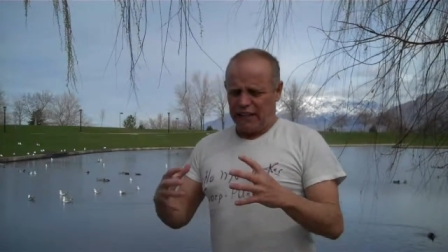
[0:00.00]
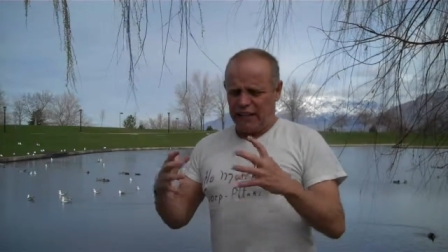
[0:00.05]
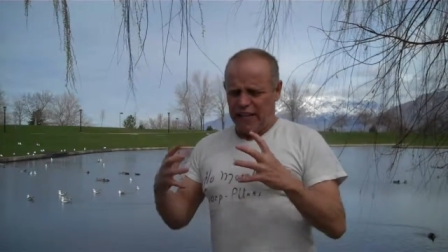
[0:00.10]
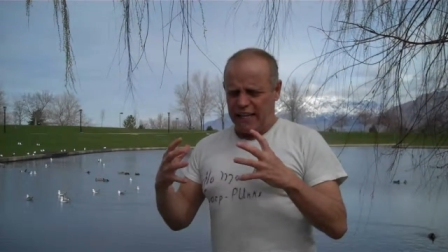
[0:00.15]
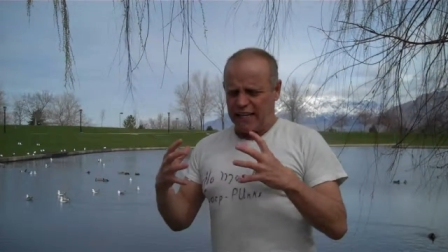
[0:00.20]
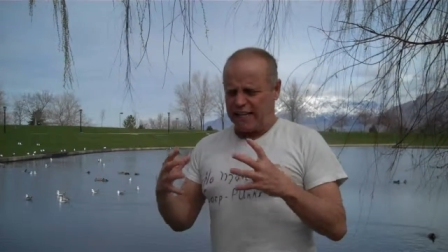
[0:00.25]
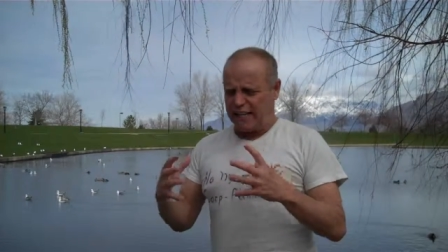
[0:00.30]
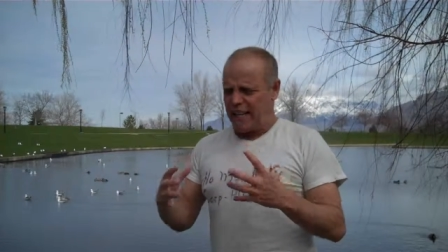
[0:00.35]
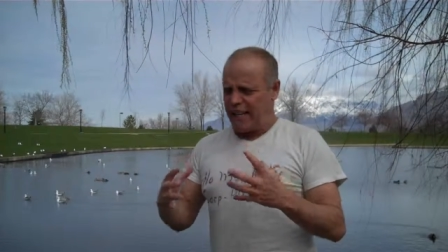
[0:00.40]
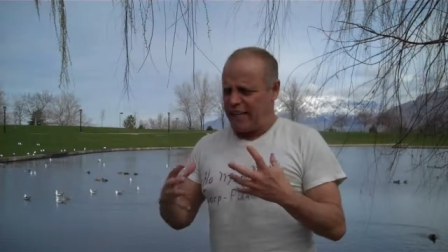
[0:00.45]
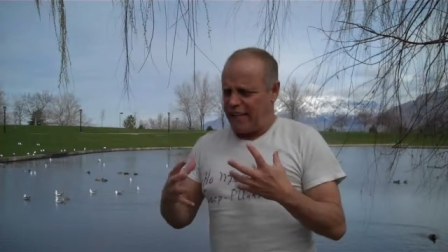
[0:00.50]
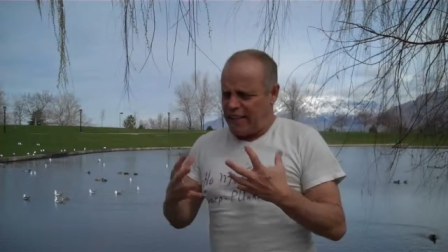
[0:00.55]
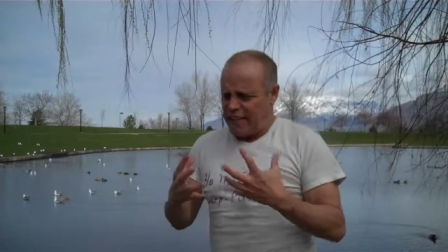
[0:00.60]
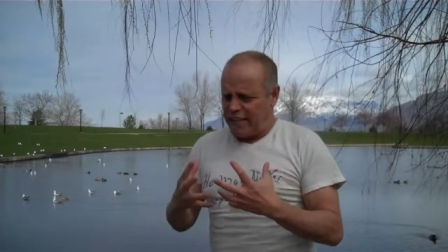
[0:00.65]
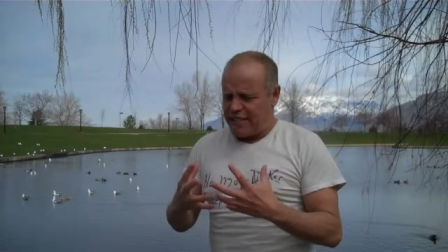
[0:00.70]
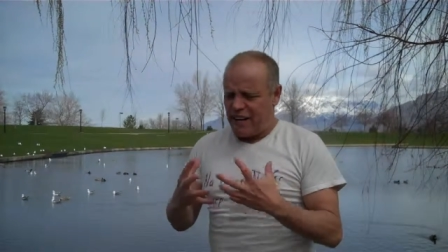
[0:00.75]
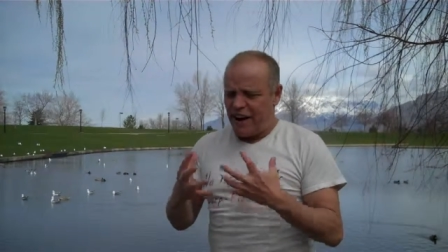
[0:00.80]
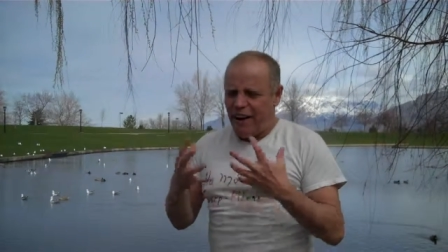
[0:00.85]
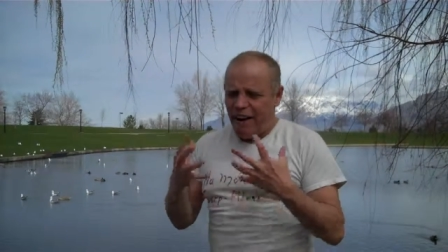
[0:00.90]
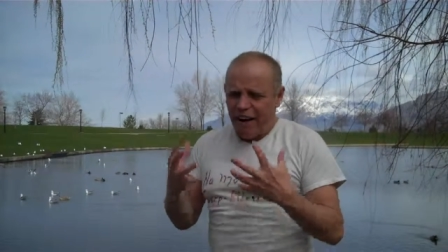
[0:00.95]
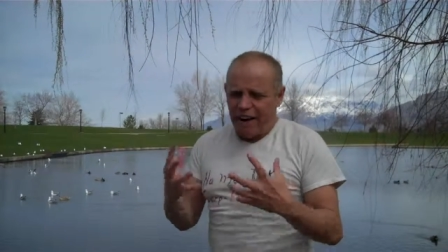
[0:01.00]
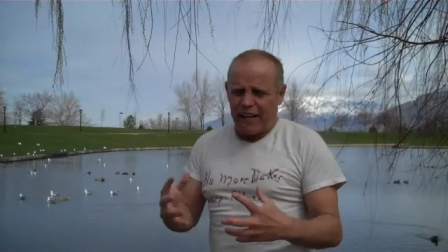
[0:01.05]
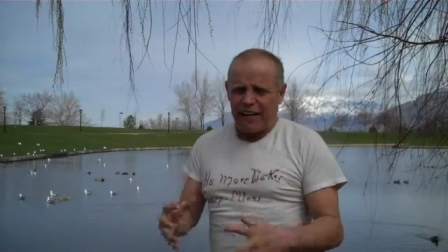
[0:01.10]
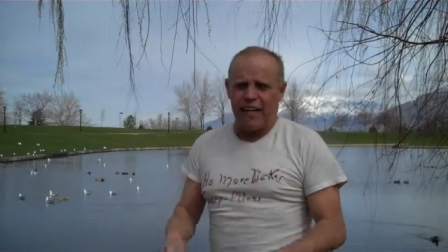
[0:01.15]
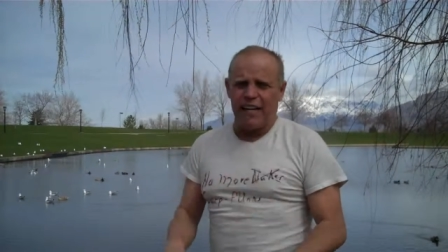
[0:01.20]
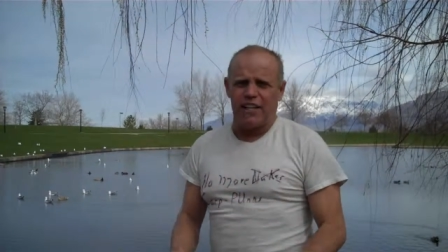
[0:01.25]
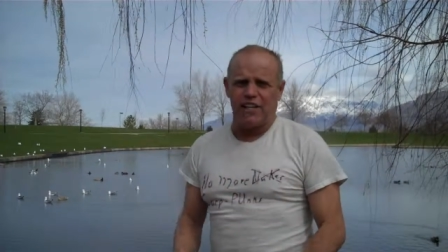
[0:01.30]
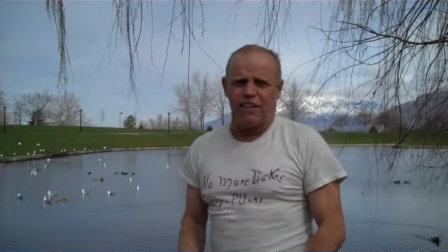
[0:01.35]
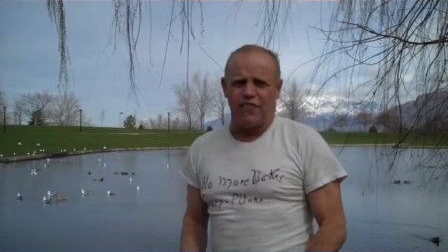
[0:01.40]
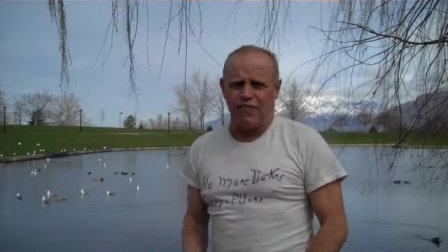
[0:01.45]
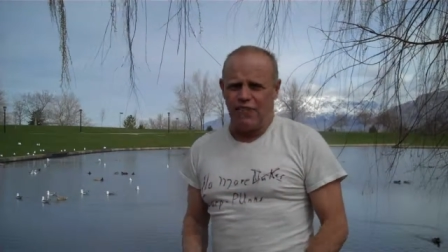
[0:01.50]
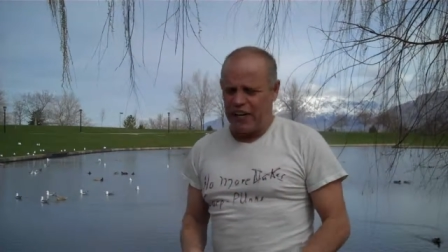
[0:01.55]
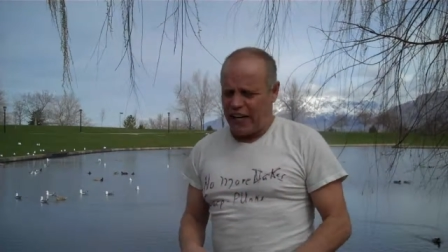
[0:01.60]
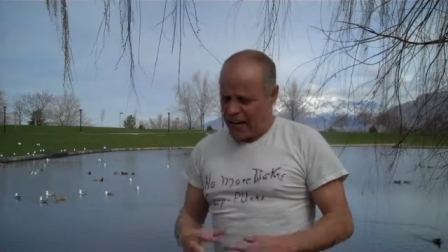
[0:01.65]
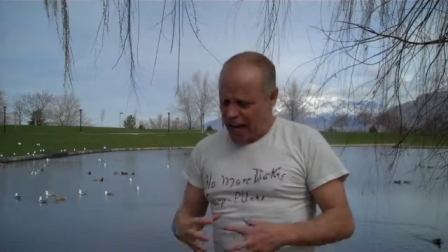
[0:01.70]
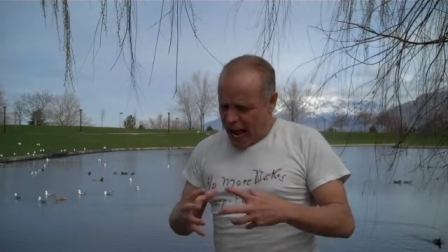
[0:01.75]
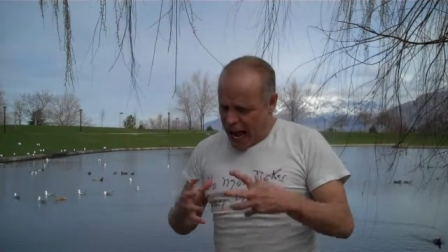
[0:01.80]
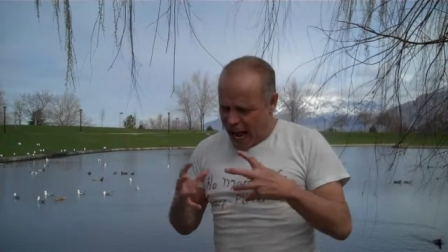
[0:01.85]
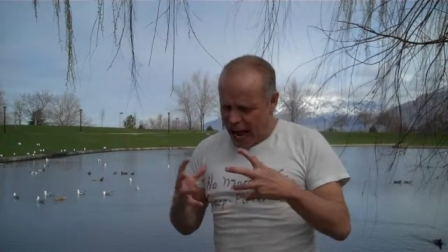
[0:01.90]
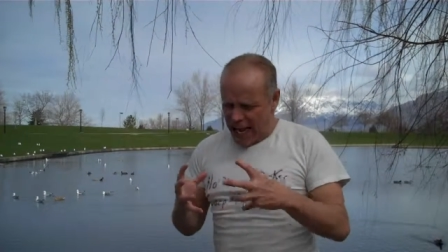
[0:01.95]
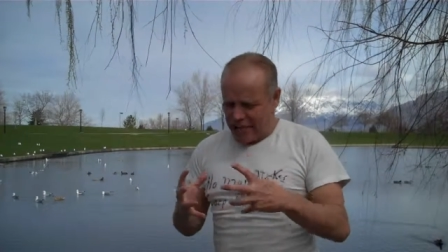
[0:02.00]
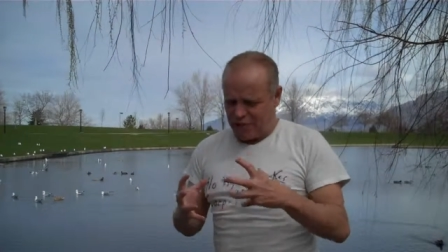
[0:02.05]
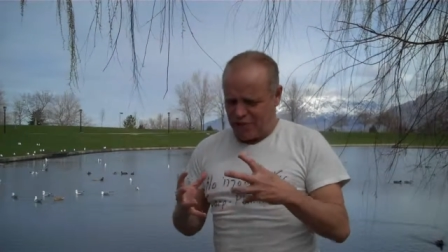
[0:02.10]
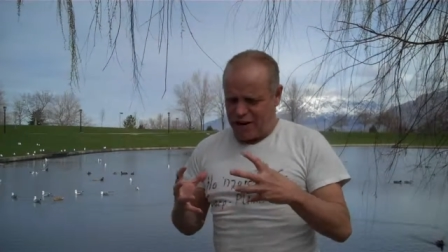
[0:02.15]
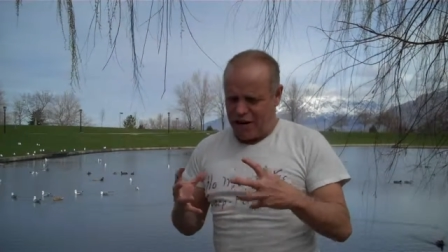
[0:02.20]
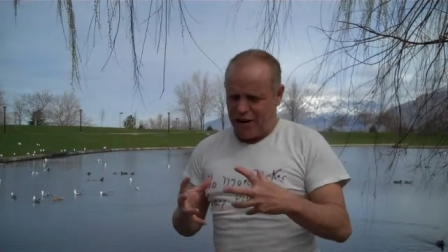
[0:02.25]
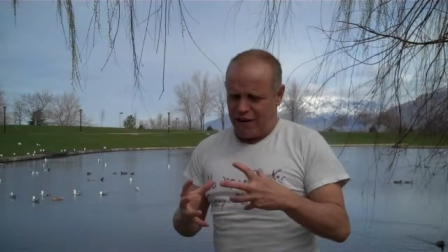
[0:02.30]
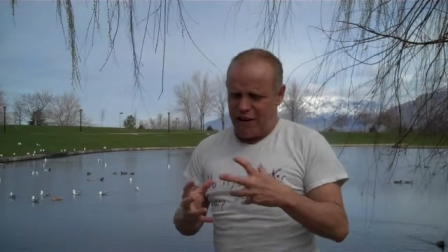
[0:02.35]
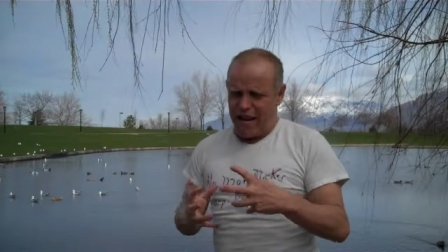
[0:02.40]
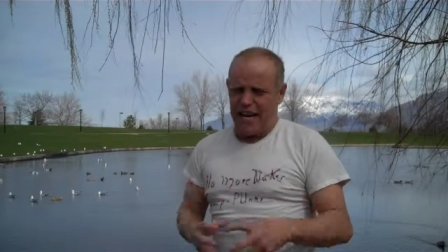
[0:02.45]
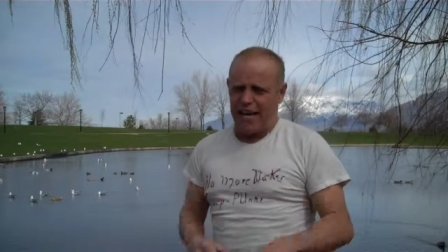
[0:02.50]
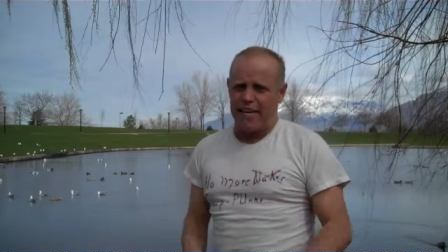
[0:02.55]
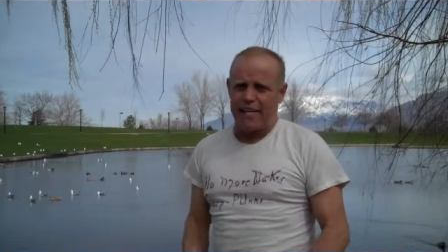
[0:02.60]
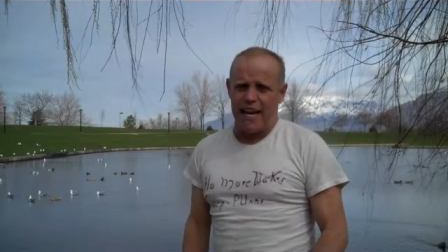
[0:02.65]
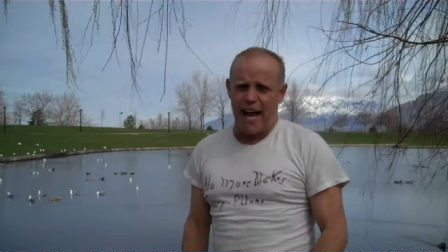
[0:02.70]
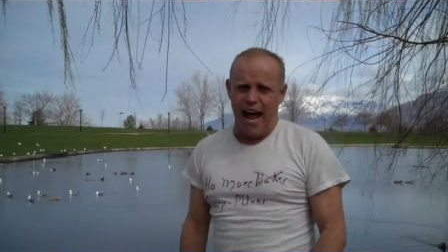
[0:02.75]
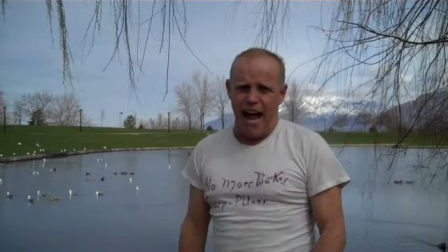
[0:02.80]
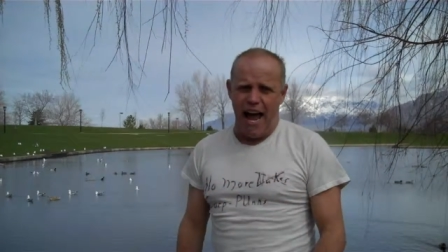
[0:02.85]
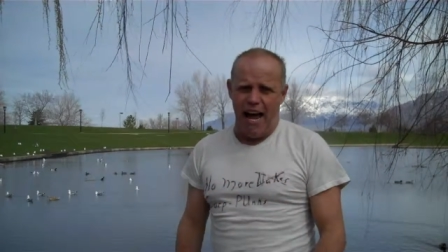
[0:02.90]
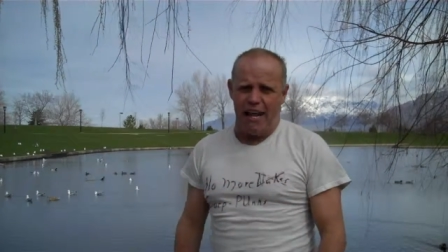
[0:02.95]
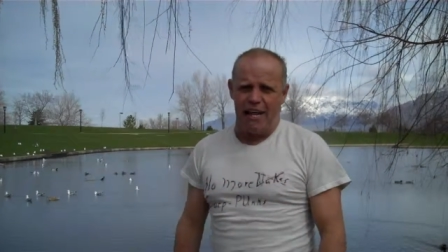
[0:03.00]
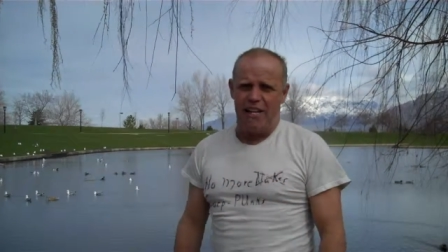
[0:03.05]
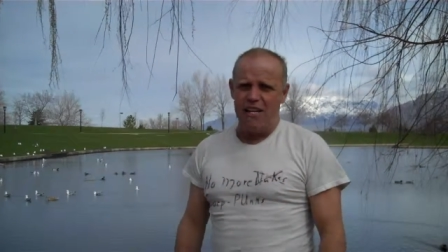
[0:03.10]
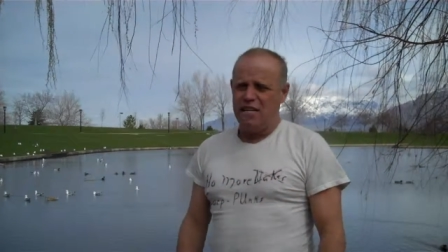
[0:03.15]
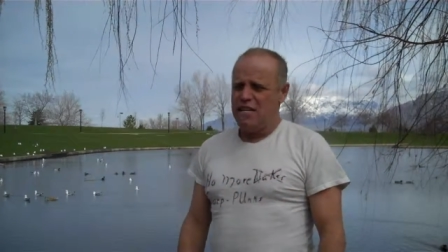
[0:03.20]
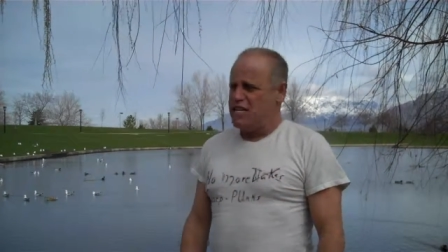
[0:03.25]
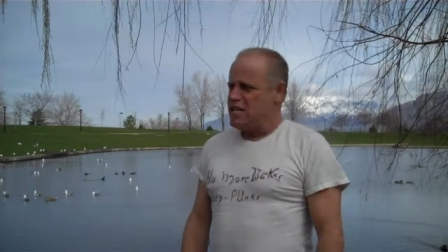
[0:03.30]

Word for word: Like I said, it's hard to get your freaking hands around any data.